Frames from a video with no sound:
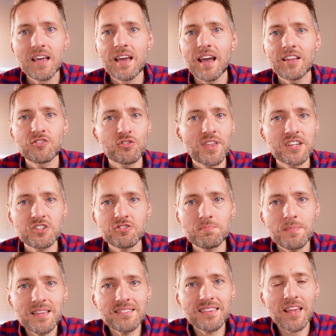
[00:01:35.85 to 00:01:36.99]
And so that just
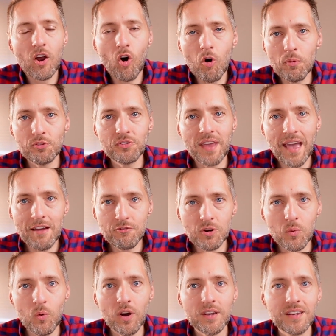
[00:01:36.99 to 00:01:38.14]
means that almost everyone